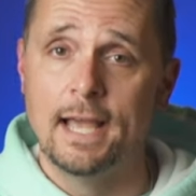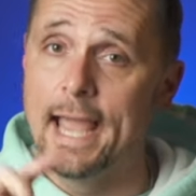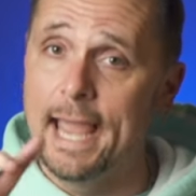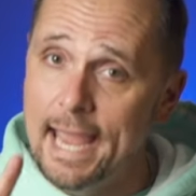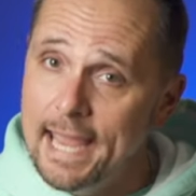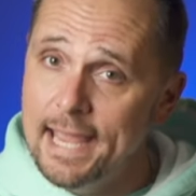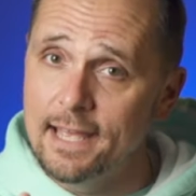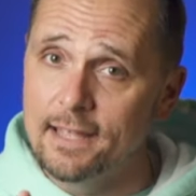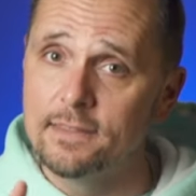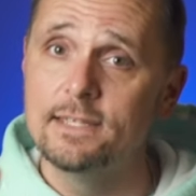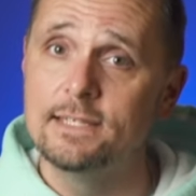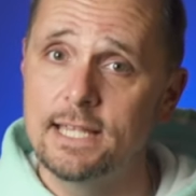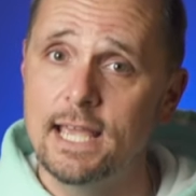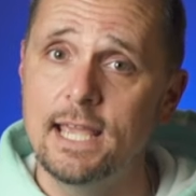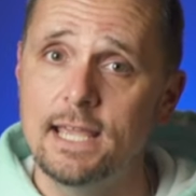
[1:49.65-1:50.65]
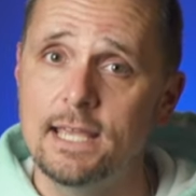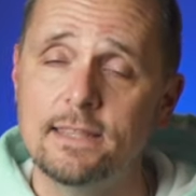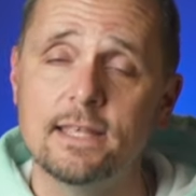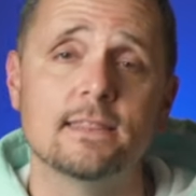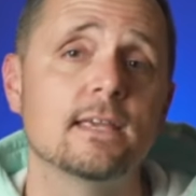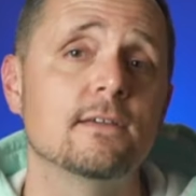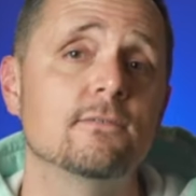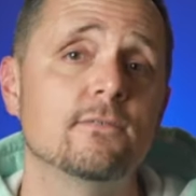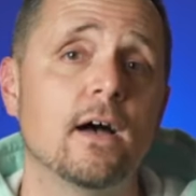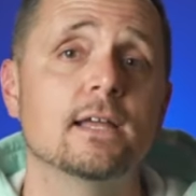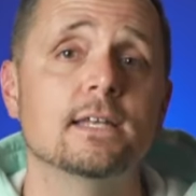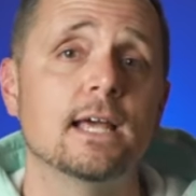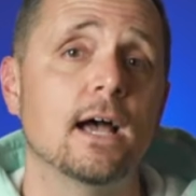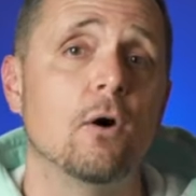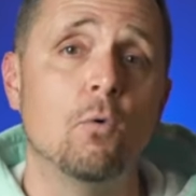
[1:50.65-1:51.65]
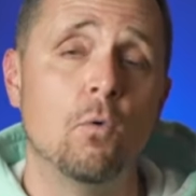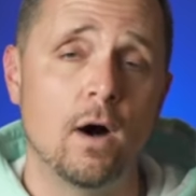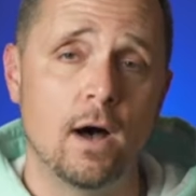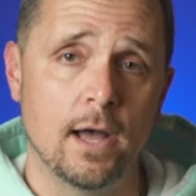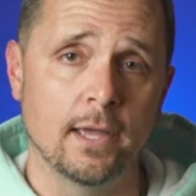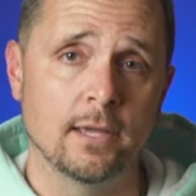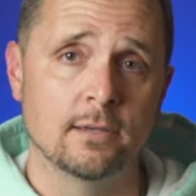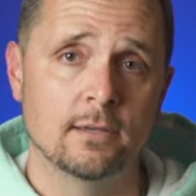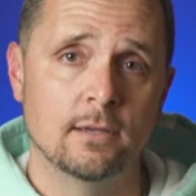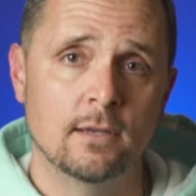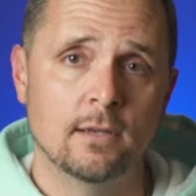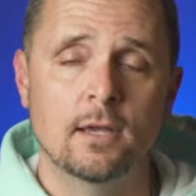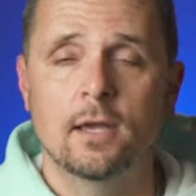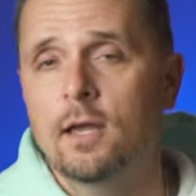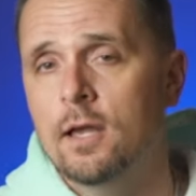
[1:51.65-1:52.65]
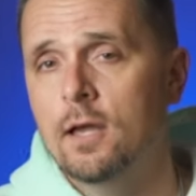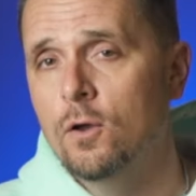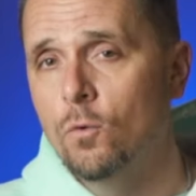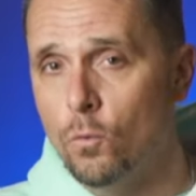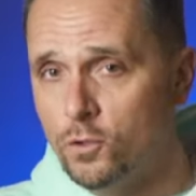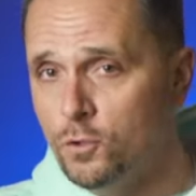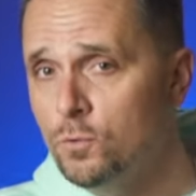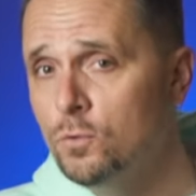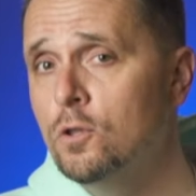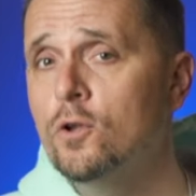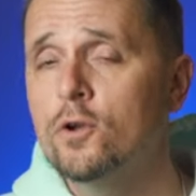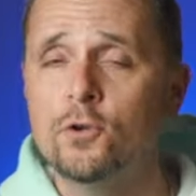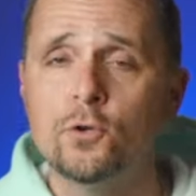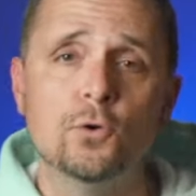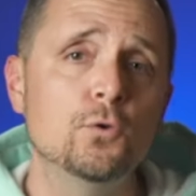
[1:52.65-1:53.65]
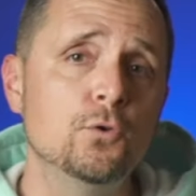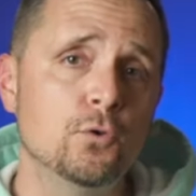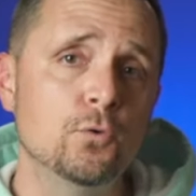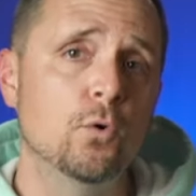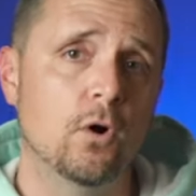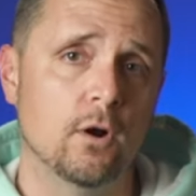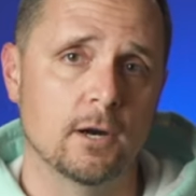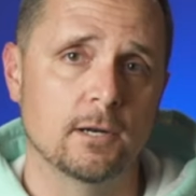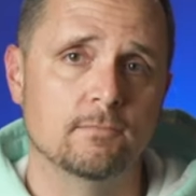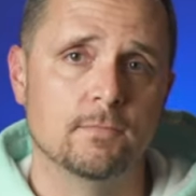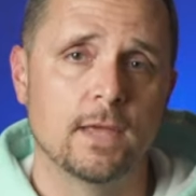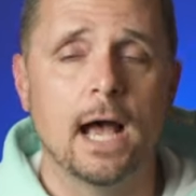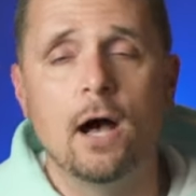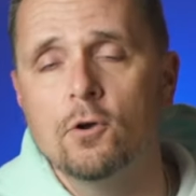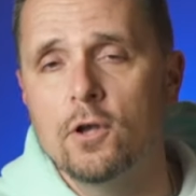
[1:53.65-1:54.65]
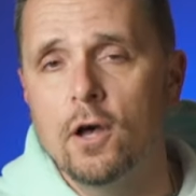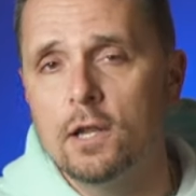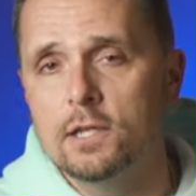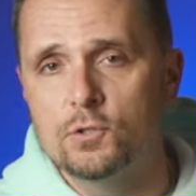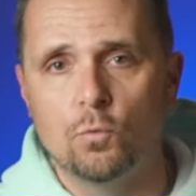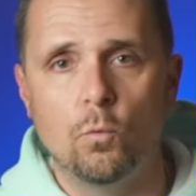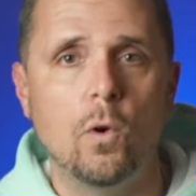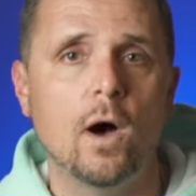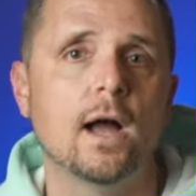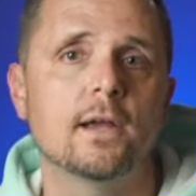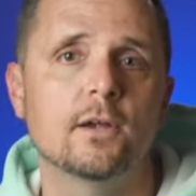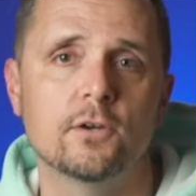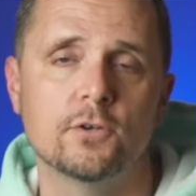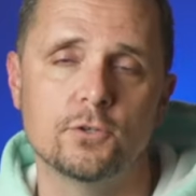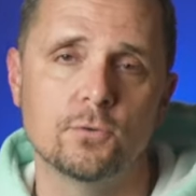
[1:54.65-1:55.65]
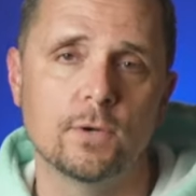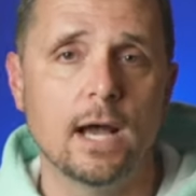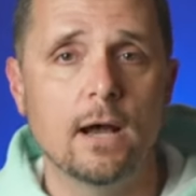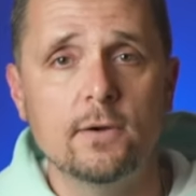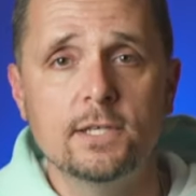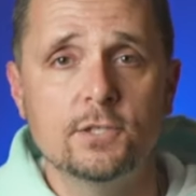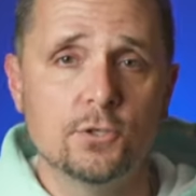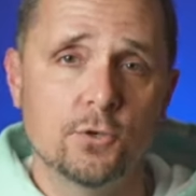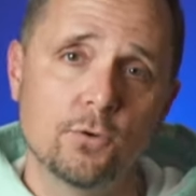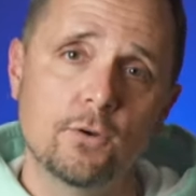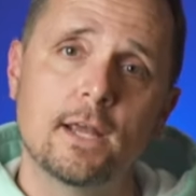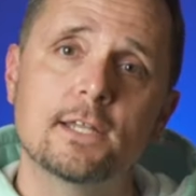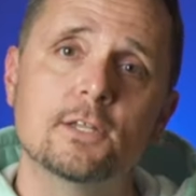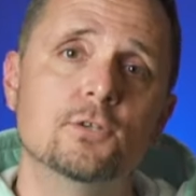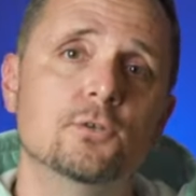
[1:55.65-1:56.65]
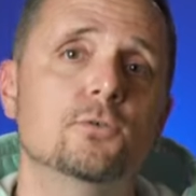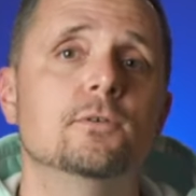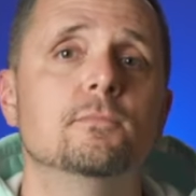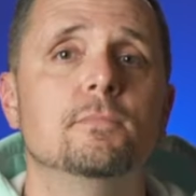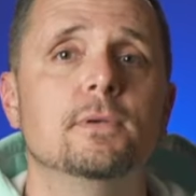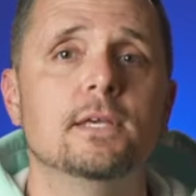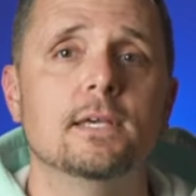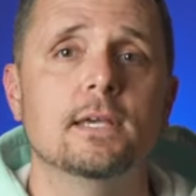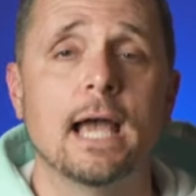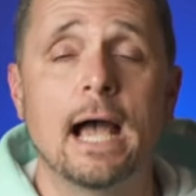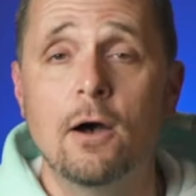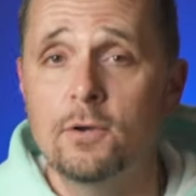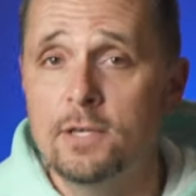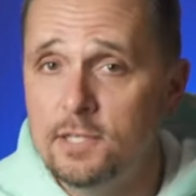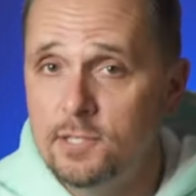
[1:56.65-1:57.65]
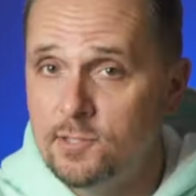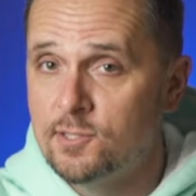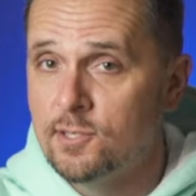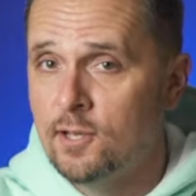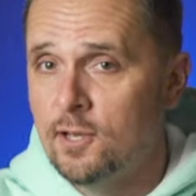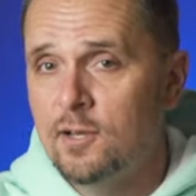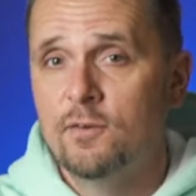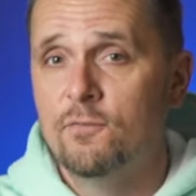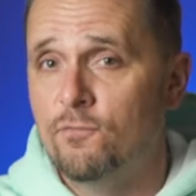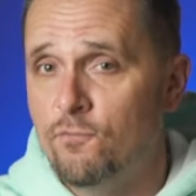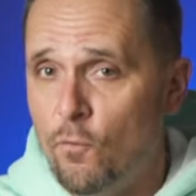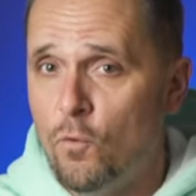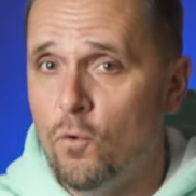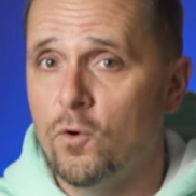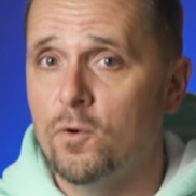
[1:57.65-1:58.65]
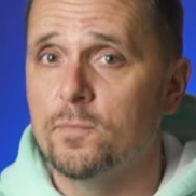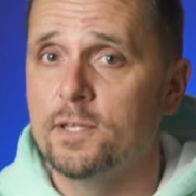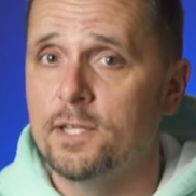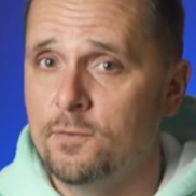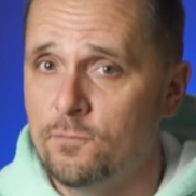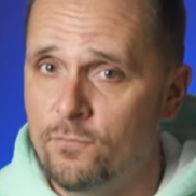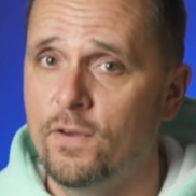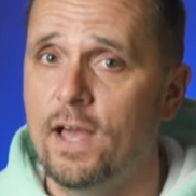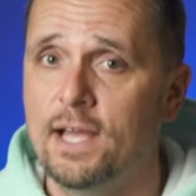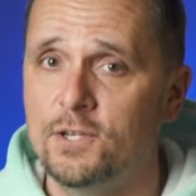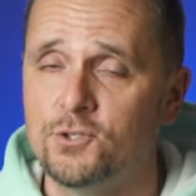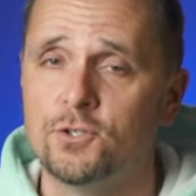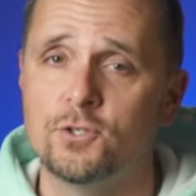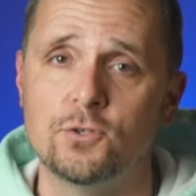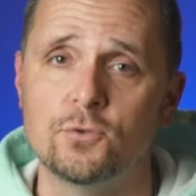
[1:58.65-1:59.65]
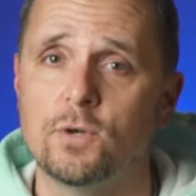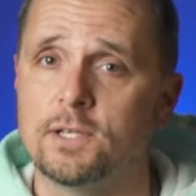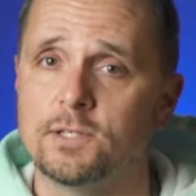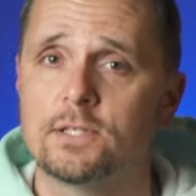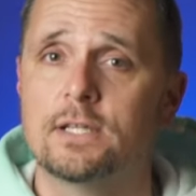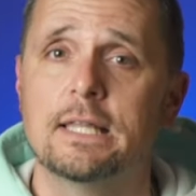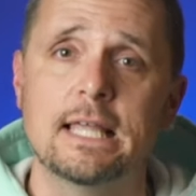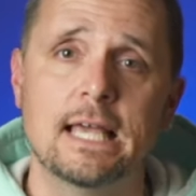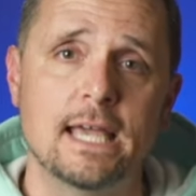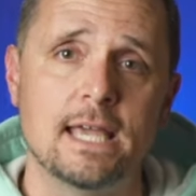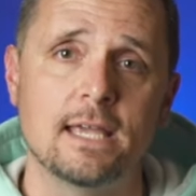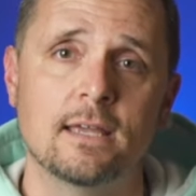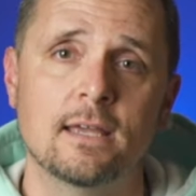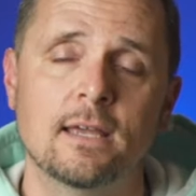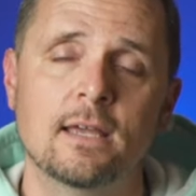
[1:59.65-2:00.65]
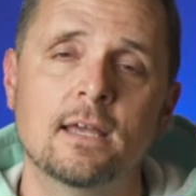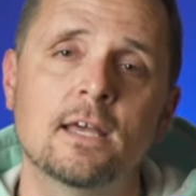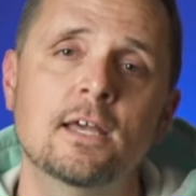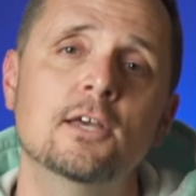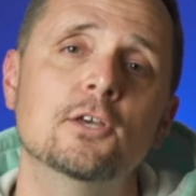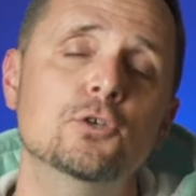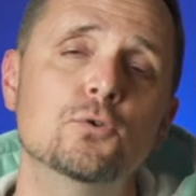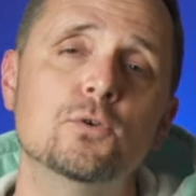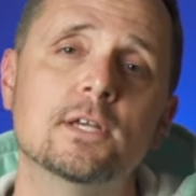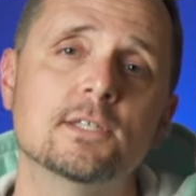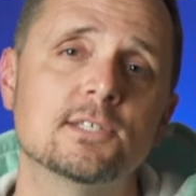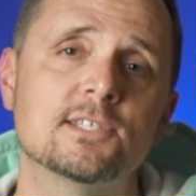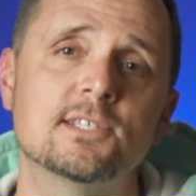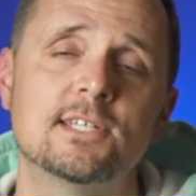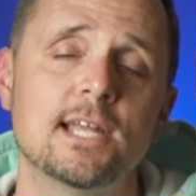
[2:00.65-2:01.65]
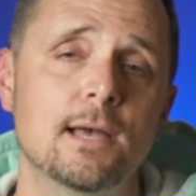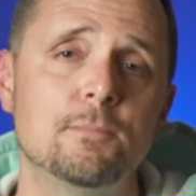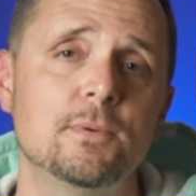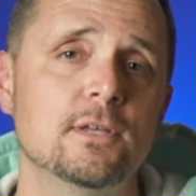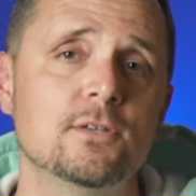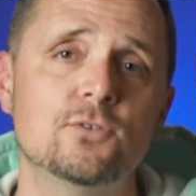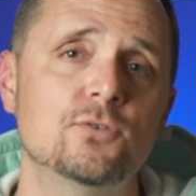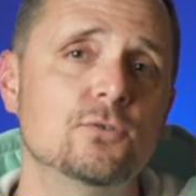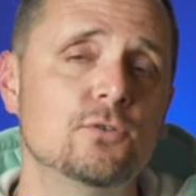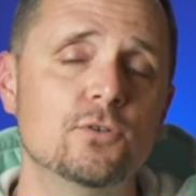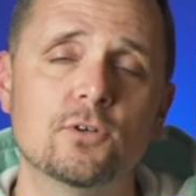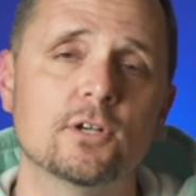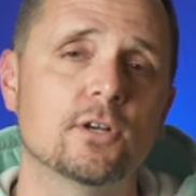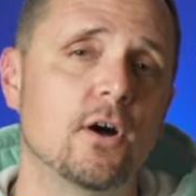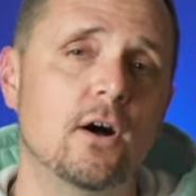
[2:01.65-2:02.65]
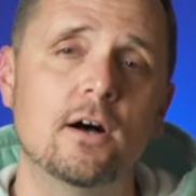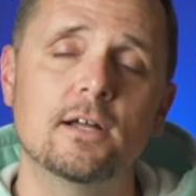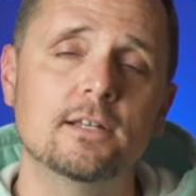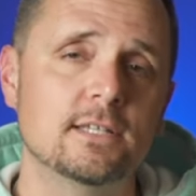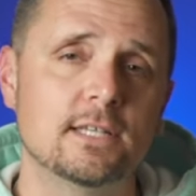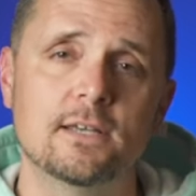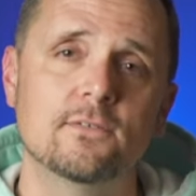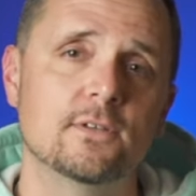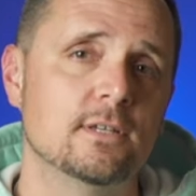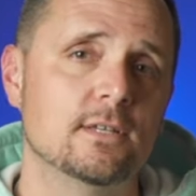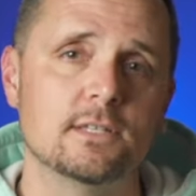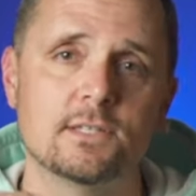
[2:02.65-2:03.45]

and the day that they find out why. When you learn who you are, how God has wired you, how He's created you to be, how He's formed and fashioned you as clay, you can step into your God given